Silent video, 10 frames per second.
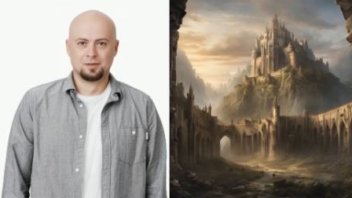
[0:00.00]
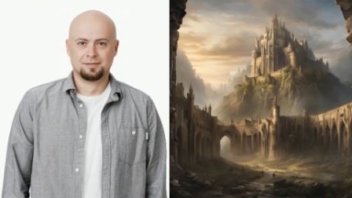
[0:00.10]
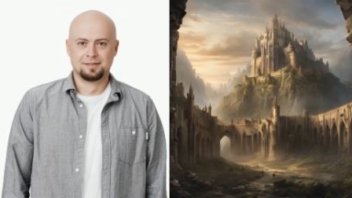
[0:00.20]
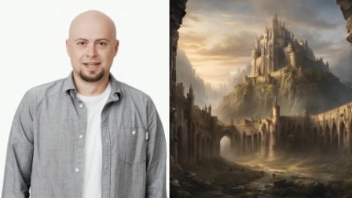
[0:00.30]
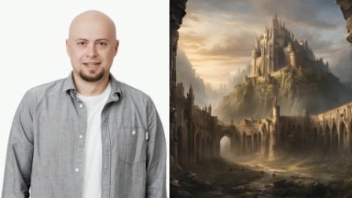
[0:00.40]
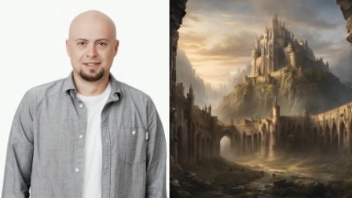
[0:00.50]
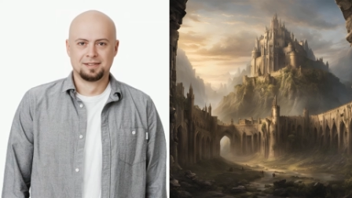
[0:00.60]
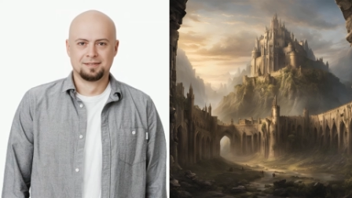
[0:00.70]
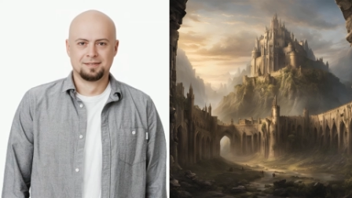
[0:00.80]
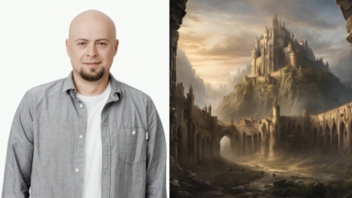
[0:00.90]
replied.
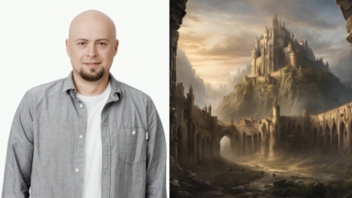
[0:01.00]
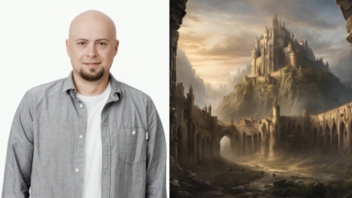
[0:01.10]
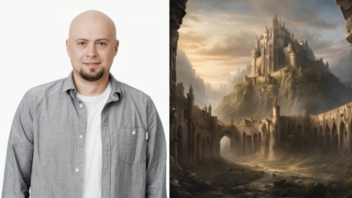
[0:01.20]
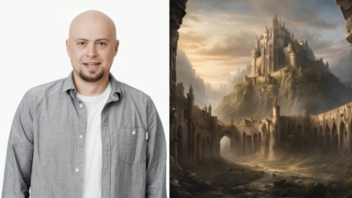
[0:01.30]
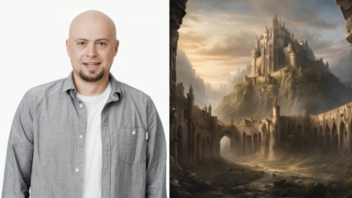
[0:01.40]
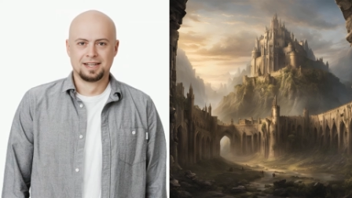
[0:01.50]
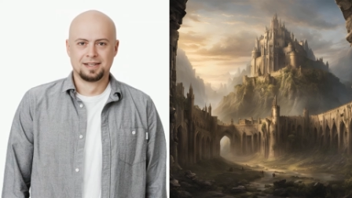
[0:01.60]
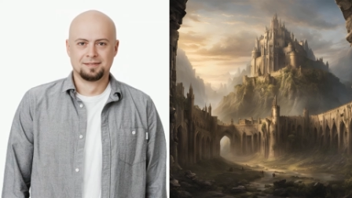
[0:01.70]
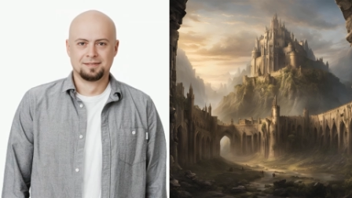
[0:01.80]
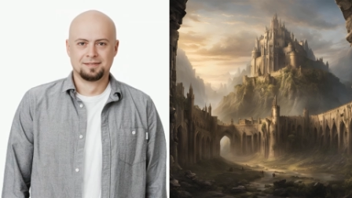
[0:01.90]

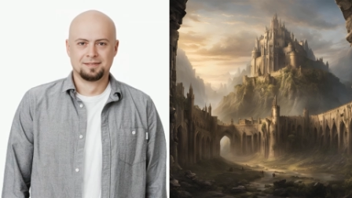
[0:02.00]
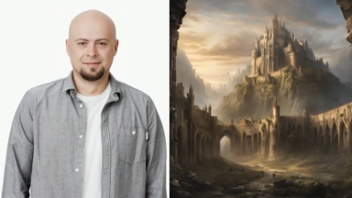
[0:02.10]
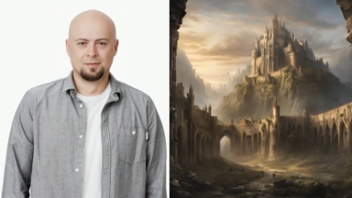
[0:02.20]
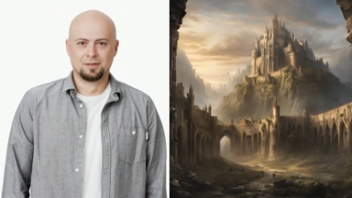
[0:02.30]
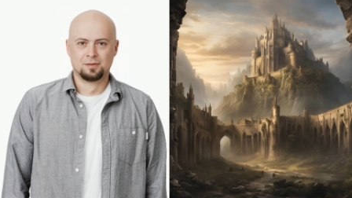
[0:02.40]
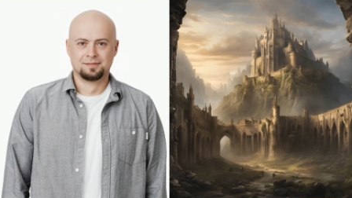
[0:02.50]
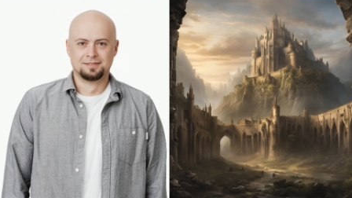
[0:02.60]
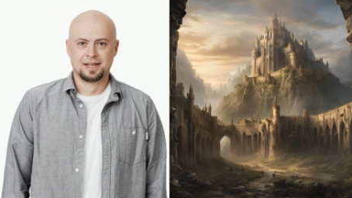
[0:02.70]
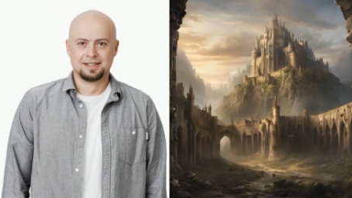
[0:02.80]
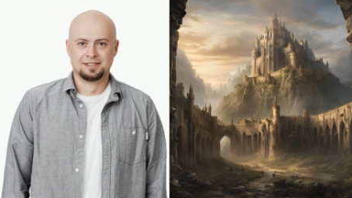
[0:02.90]
"There, we will
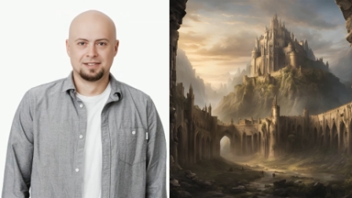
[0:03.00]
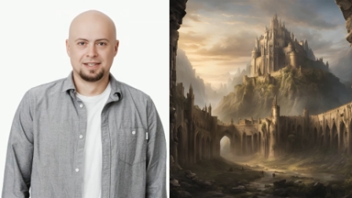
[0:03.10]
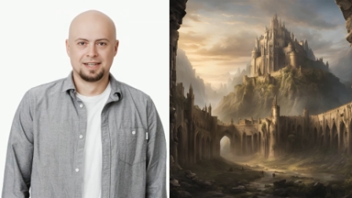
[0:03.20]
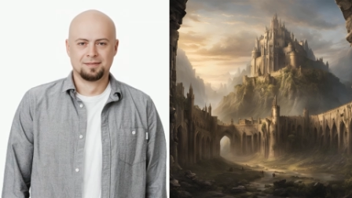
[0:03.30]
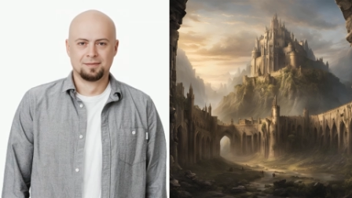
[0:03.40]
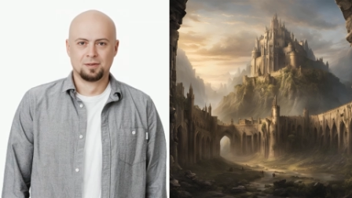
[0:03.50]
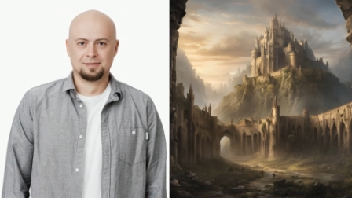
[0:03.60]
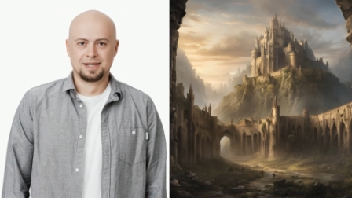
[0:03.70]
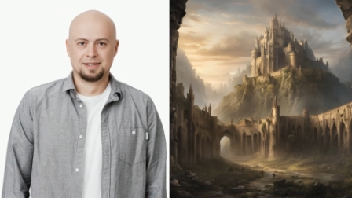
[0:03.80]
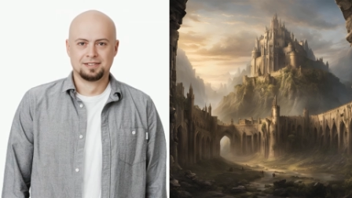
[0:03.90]
find Selene
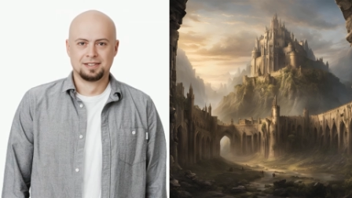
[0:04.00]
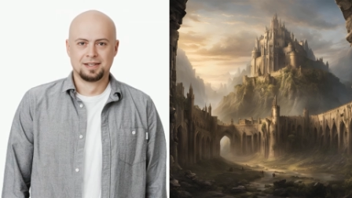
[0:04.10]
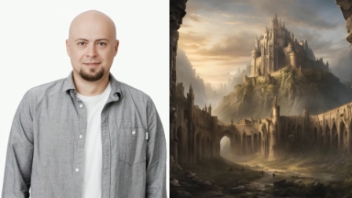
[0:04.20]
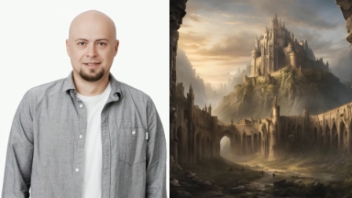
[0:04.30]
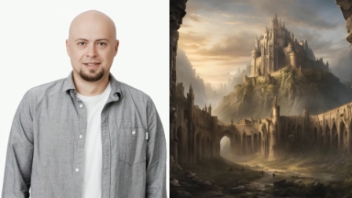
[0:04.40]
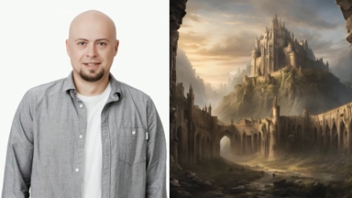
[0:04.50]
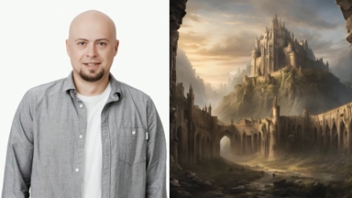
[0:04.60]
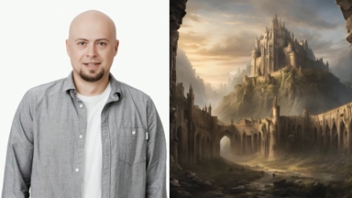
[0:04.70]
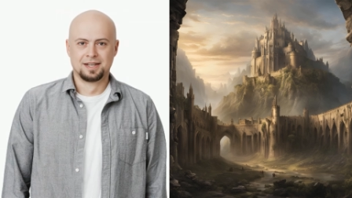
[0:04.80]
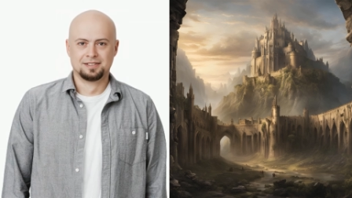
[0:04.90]
Moondancer,
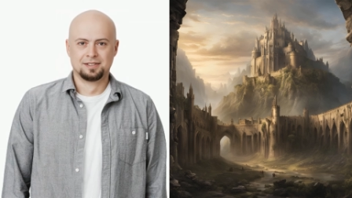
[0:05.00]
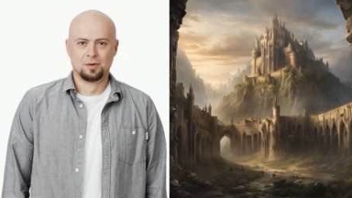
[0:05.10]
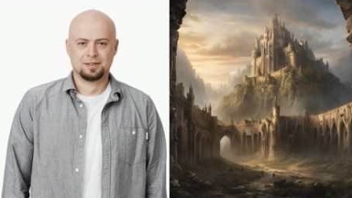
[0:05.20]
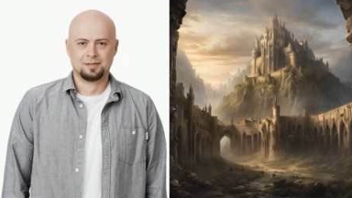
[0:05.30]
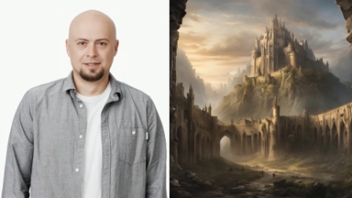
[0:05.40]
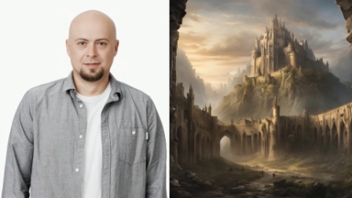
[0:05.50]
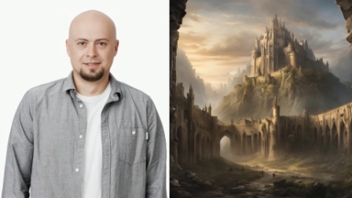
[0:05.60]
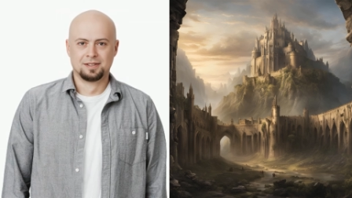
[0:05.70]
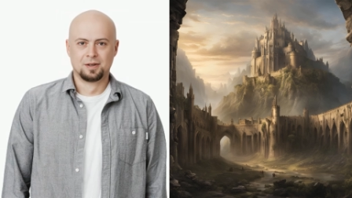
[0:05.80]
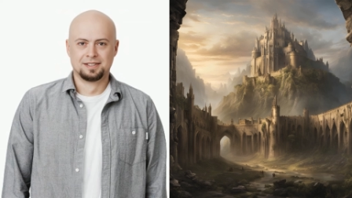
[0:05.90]
a sorceress
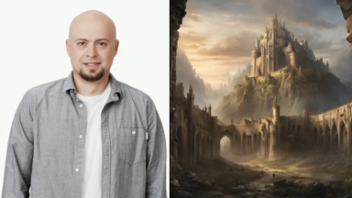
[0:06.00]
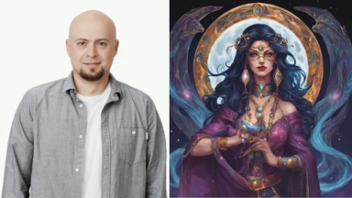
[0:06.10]
with knowledge